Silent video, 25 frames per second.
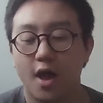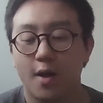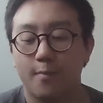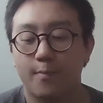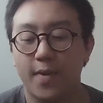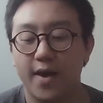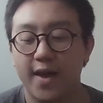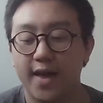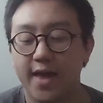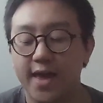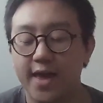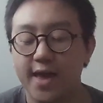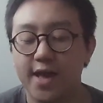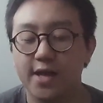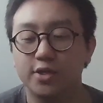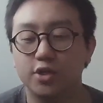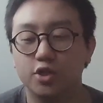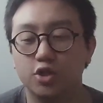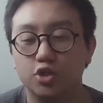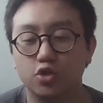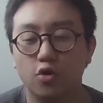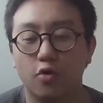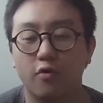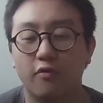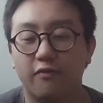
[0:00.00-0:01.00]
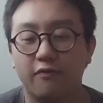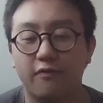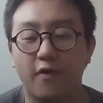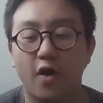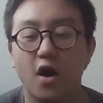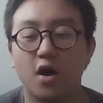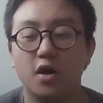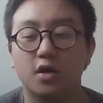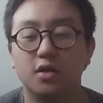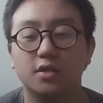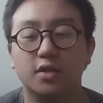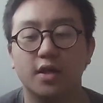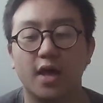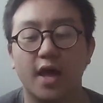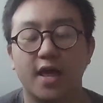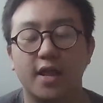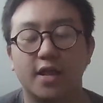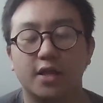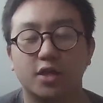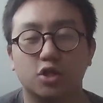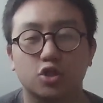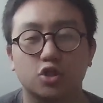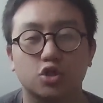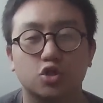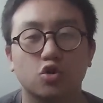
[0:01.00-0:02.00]
my ears are so fucked, and
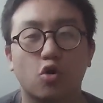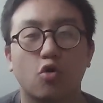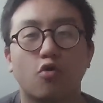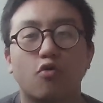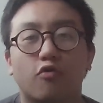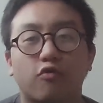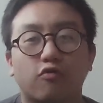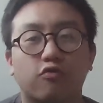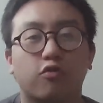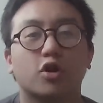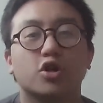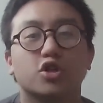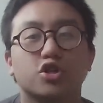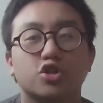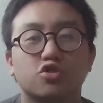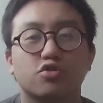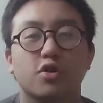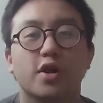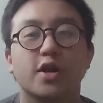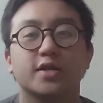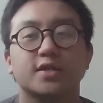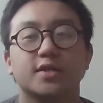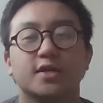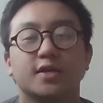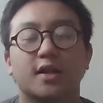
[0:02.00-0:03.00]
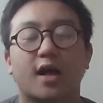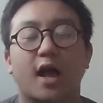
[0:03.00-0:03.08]
it's so frustrating.